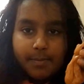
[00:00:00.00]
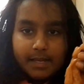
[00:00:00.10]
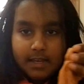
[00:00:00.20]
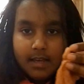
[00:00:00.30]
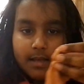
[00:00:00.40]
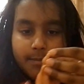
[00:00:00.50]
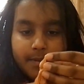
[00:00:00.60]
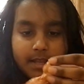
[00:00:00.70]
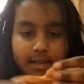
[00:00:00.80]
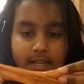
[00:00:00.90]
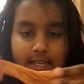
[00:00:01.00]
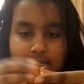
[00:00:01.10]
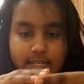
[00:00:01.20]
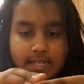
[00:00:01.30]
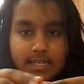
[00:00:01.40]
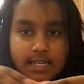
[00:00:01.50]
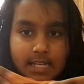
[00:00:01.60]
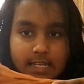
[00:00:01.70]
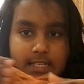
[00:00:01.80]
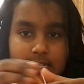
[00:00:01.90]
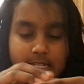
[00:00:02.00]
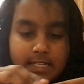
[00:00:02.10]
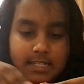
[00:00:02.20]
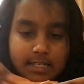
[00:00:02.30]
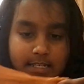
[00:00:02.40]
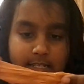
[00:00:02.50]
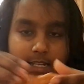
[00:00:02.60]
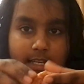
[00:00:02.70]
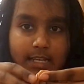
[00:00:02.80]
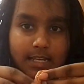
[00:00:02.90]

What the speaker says: it up and knead it. You